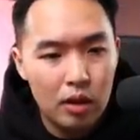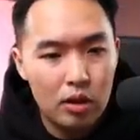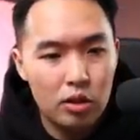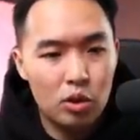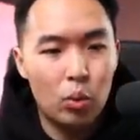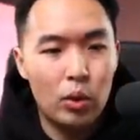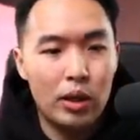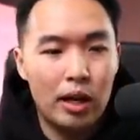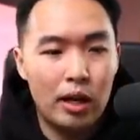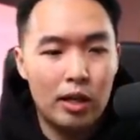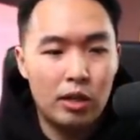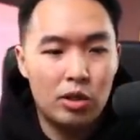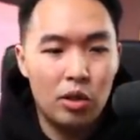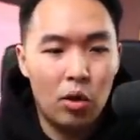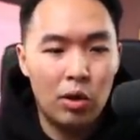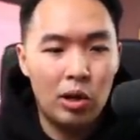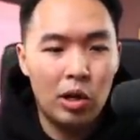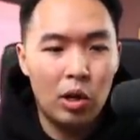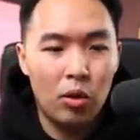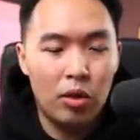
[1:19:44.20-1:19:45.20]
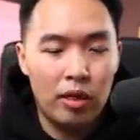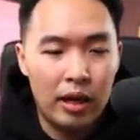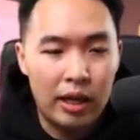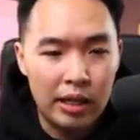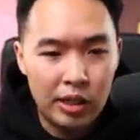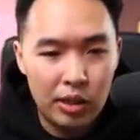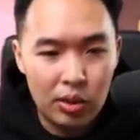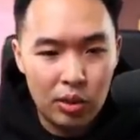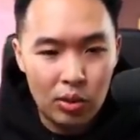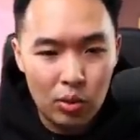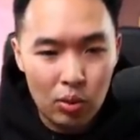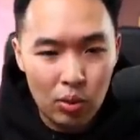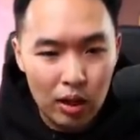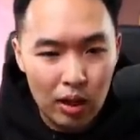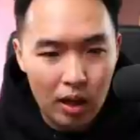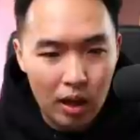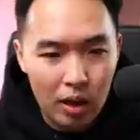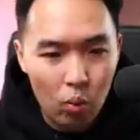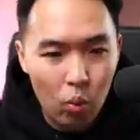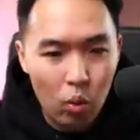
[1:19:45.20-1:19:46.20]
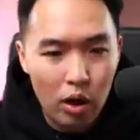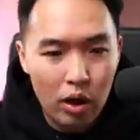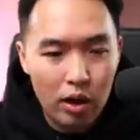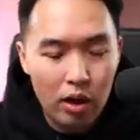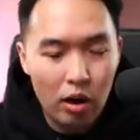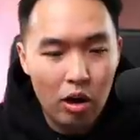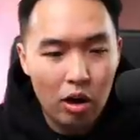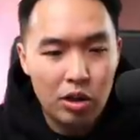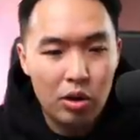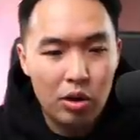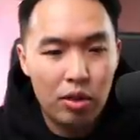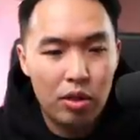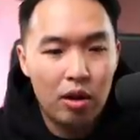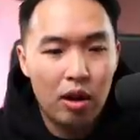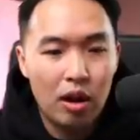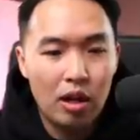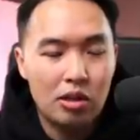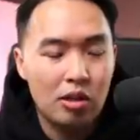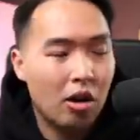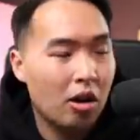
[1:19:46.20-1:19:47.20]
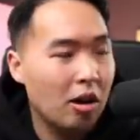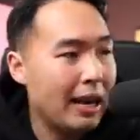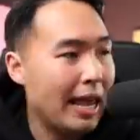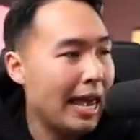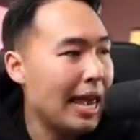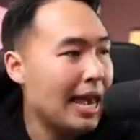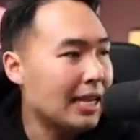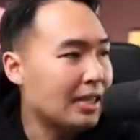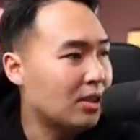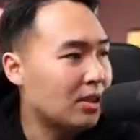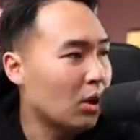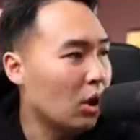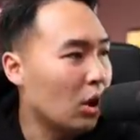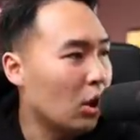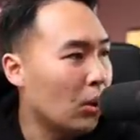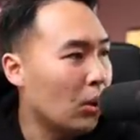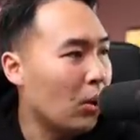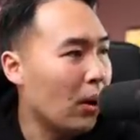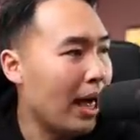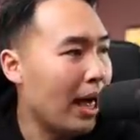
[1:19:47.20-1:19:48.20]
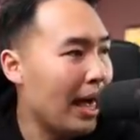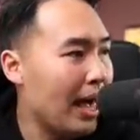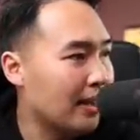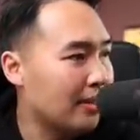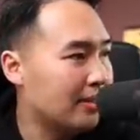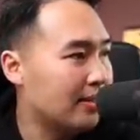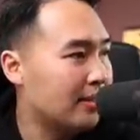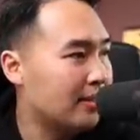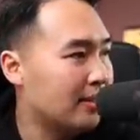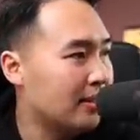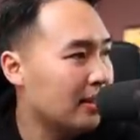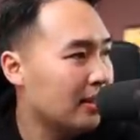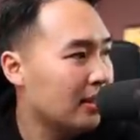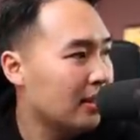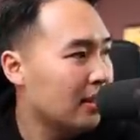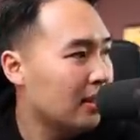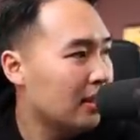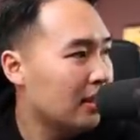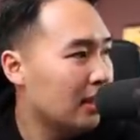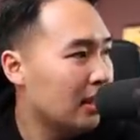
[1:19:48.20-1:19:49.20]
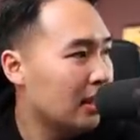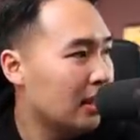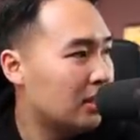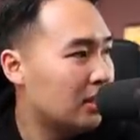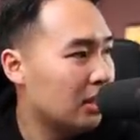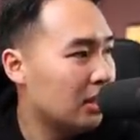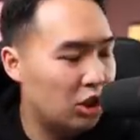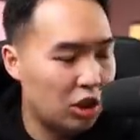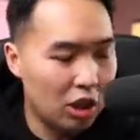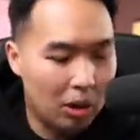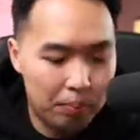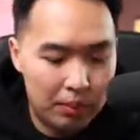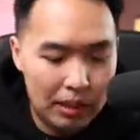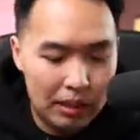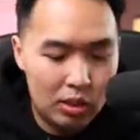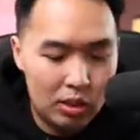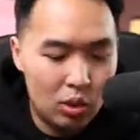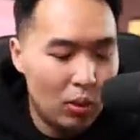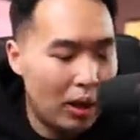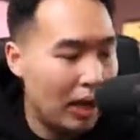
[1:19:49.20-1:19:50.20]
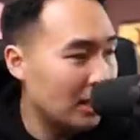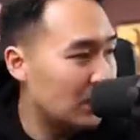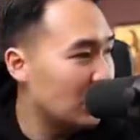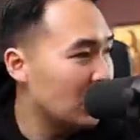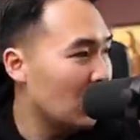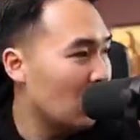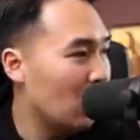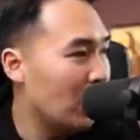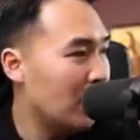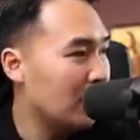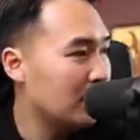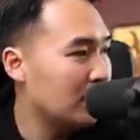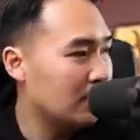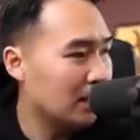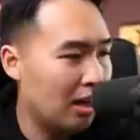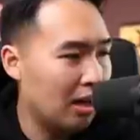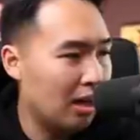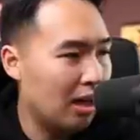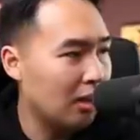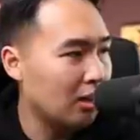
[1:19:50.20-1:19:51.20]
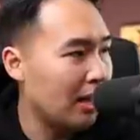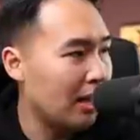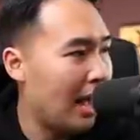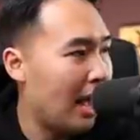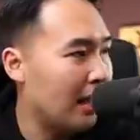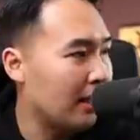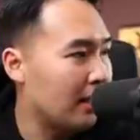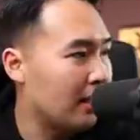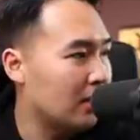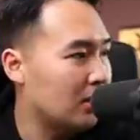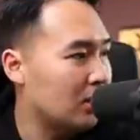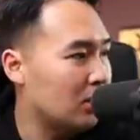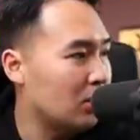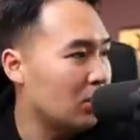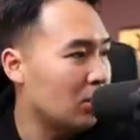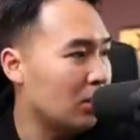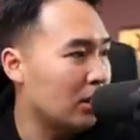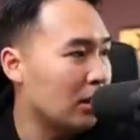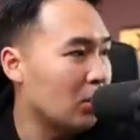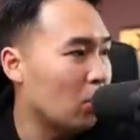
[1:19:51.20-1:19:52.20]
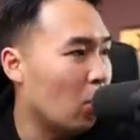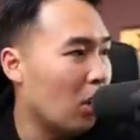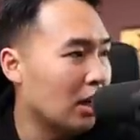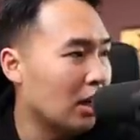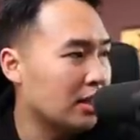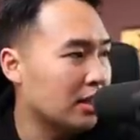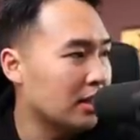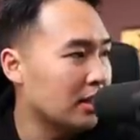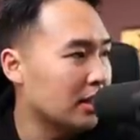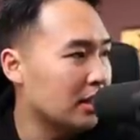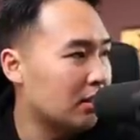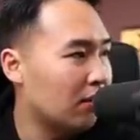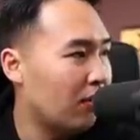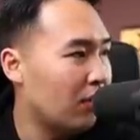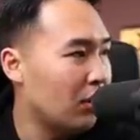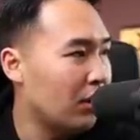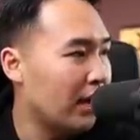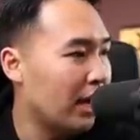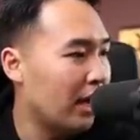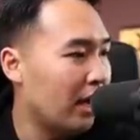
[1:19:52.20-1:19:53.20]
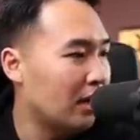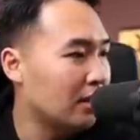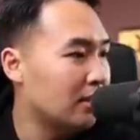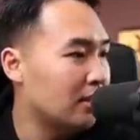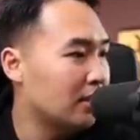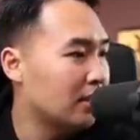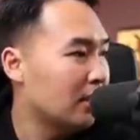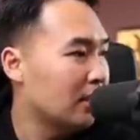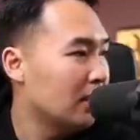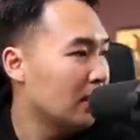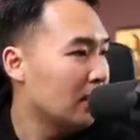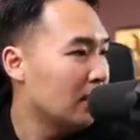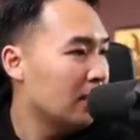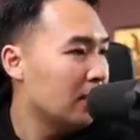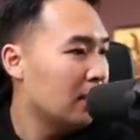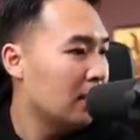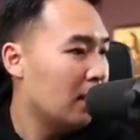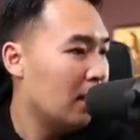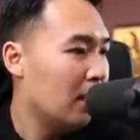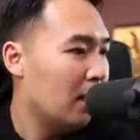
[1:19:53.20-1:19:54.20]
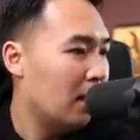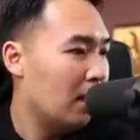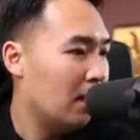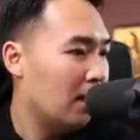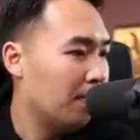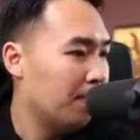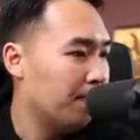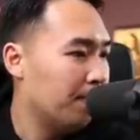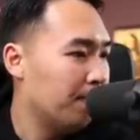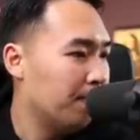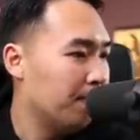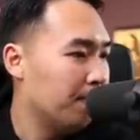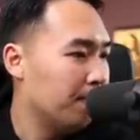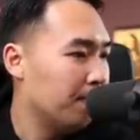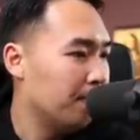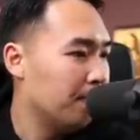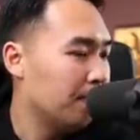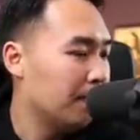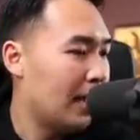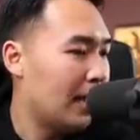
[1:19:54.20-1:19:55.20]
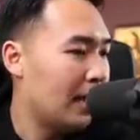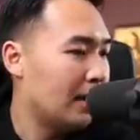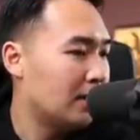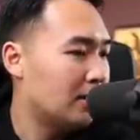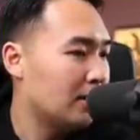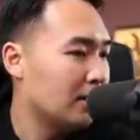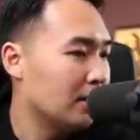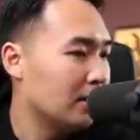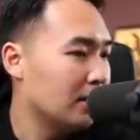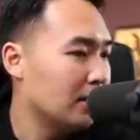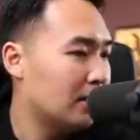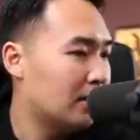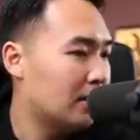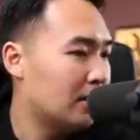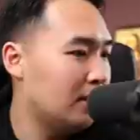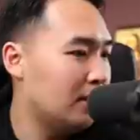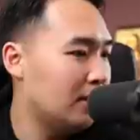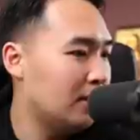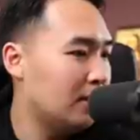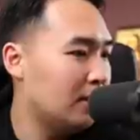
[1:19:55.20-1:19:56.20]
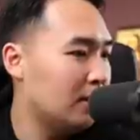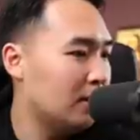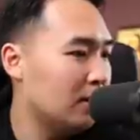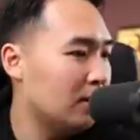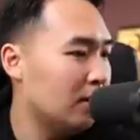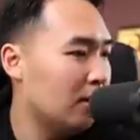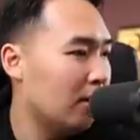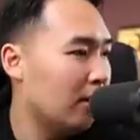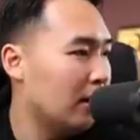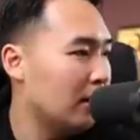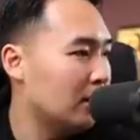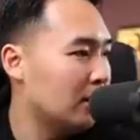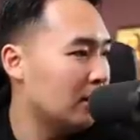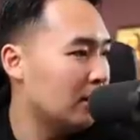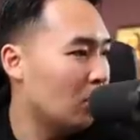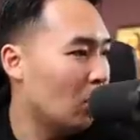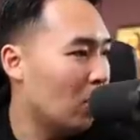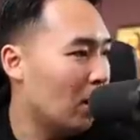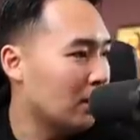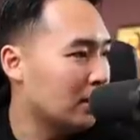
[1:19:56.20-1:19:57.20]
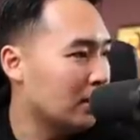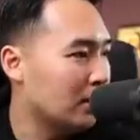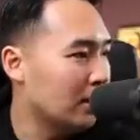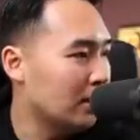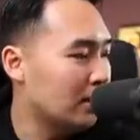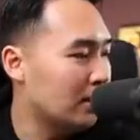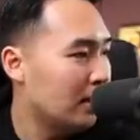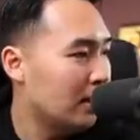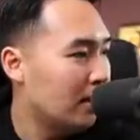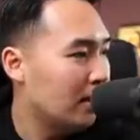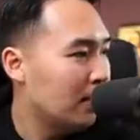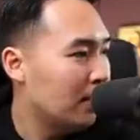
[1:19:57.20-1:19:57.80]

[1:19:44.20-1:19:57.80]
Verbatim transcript: So we got a dono. Thank you. Uh, what are your thoughts on SOS? let's jump into SOS. Uh, I'll add this to the watch list for you guys. Um, add it to the list here. All right, is in the watch list.